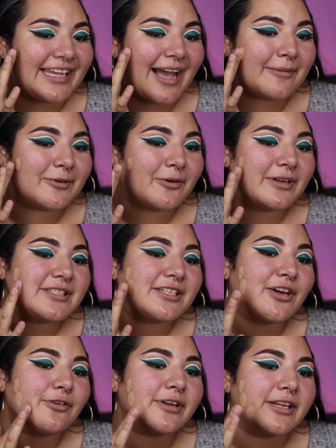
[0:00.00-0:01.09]
I'm going to
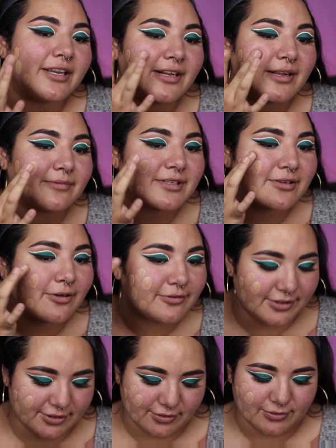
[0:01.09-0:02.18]
go in and I'm just going
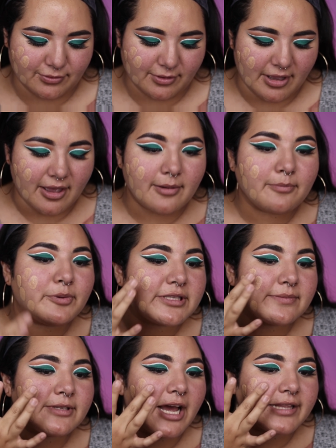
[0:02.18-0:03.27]
to put
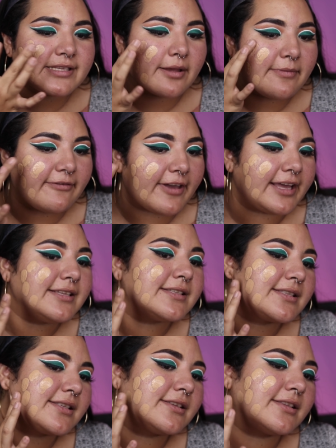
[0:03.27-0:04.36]
some dots on my
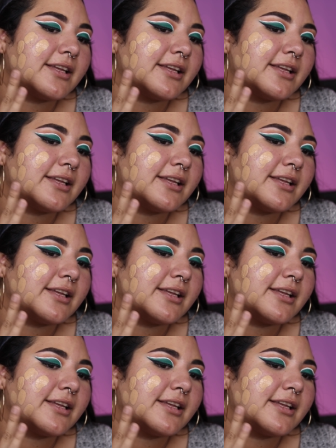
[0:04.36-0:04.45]
face.